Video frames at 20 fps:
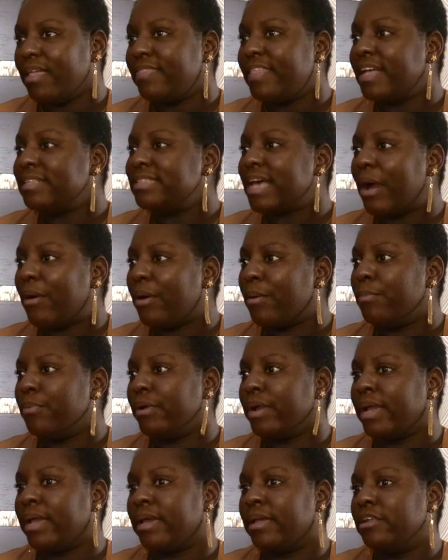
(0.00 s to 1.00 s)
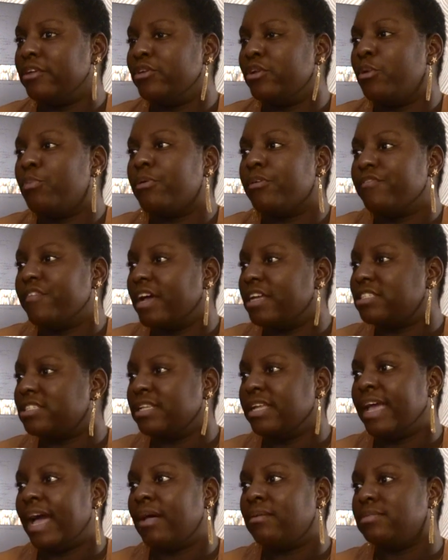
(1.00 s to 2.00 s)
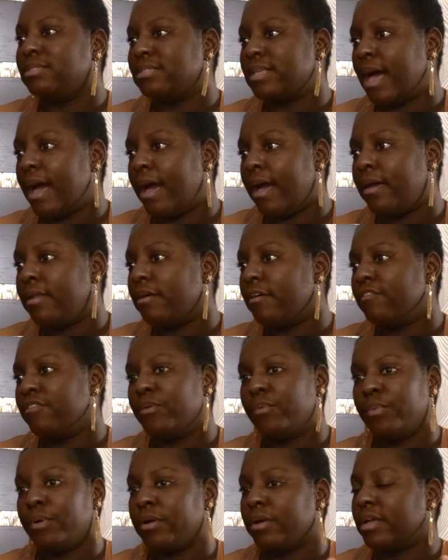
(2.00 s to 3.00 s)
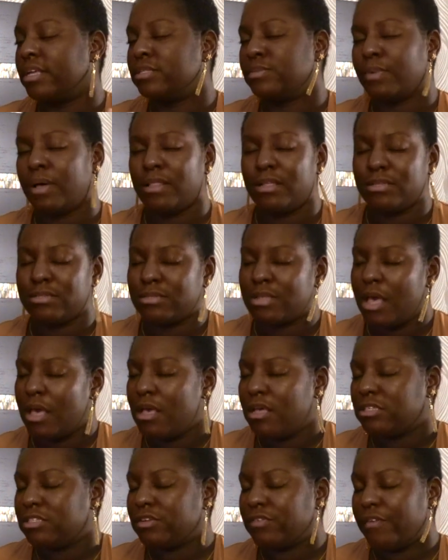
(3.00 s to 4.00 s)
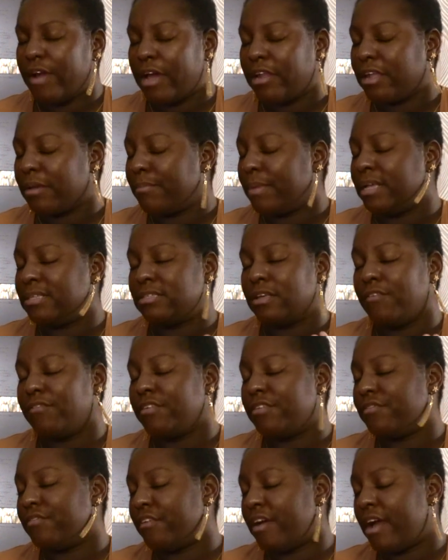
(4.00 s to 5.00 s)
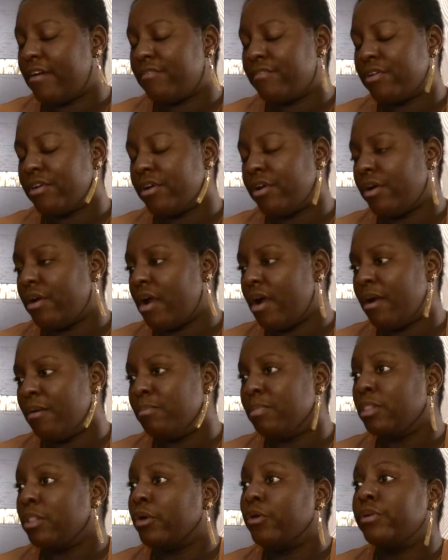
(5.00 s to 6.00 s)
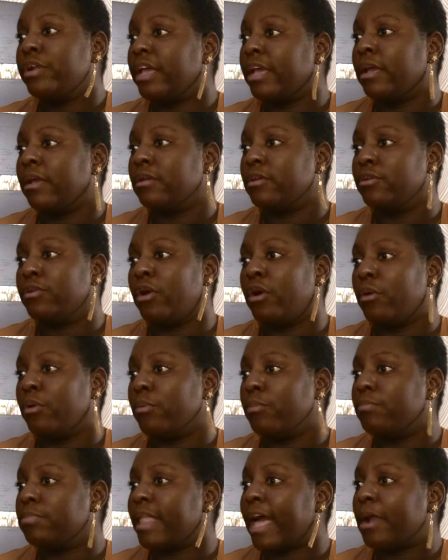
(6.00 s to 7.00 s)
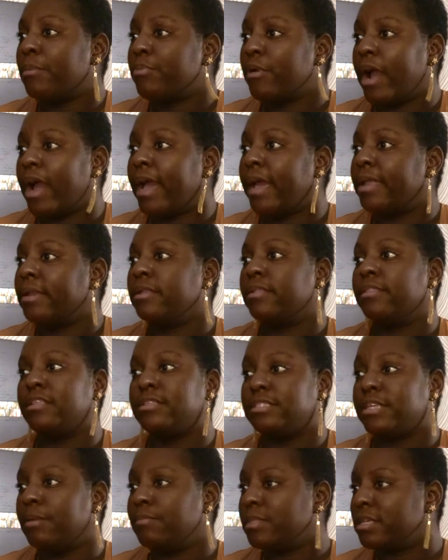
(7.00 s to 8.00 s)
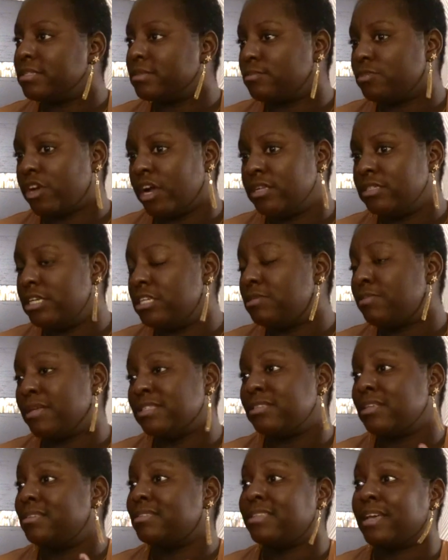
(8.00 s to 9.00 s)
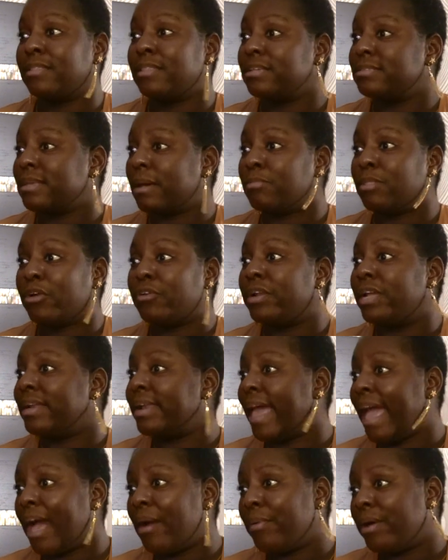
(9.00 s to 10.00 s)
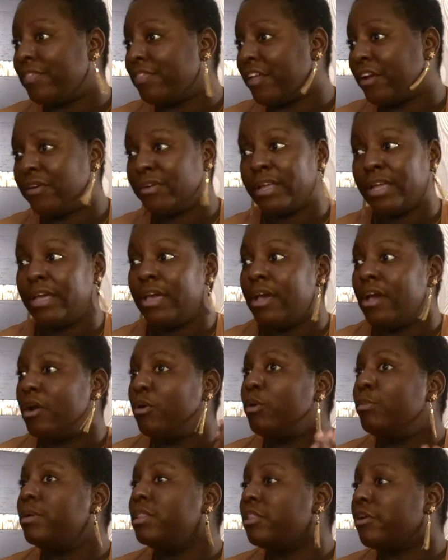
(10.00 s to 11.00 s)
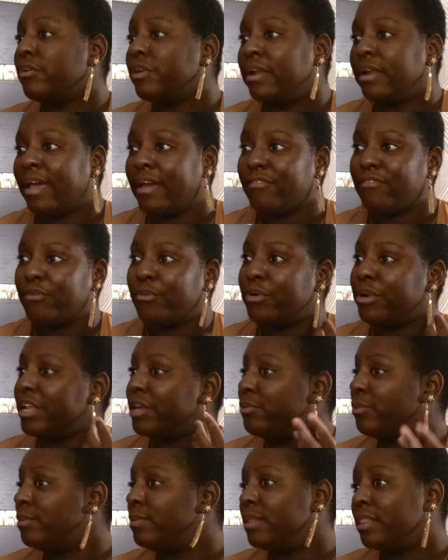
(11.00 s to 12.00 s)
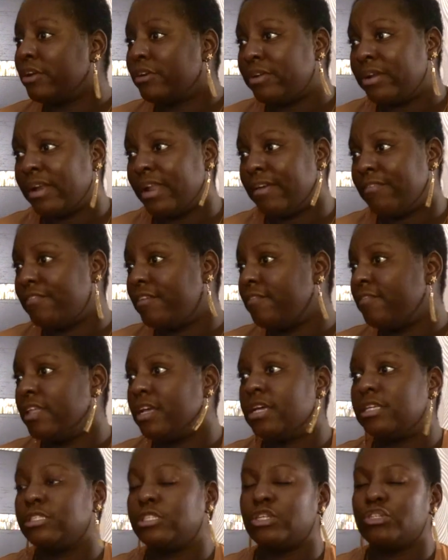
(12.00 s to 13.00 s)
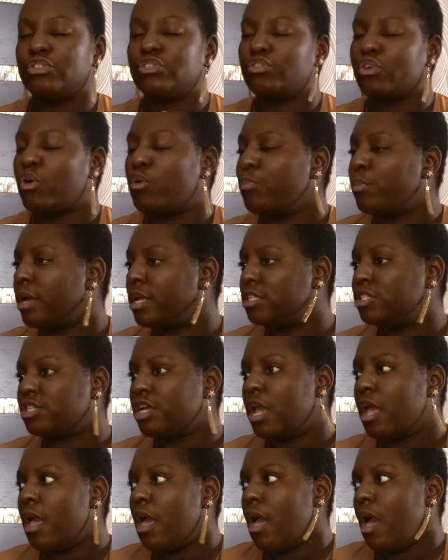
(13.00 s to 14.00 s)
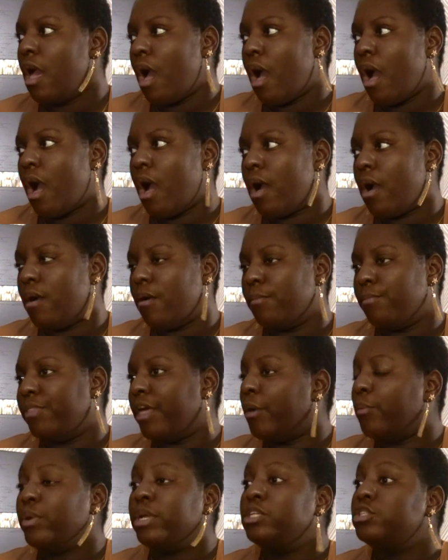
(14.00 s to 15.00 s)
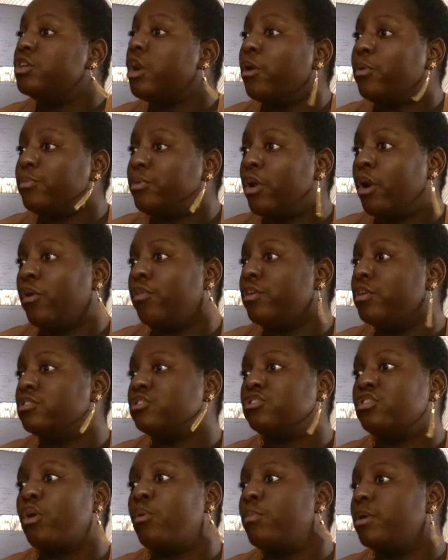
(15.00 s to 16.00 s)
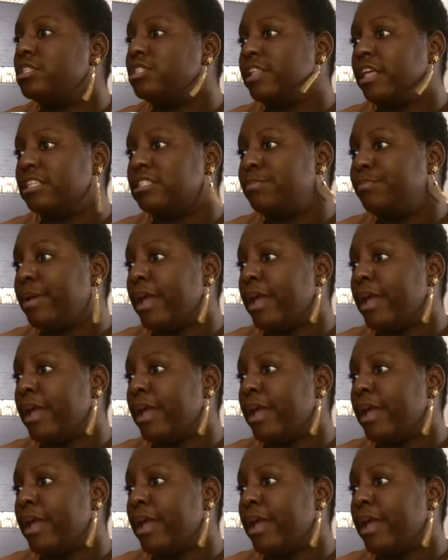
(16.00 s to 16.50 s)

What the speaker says: that's how I bring it, professionally outside of the work, as well as surrounding myself and forever learning, Black Pride, the same thing I'm trying to teach my son, the same thing I'm learning now at 30, we'll be learning at 40, we'll be learning at 50, because there's so much that we don't know. There's so much that's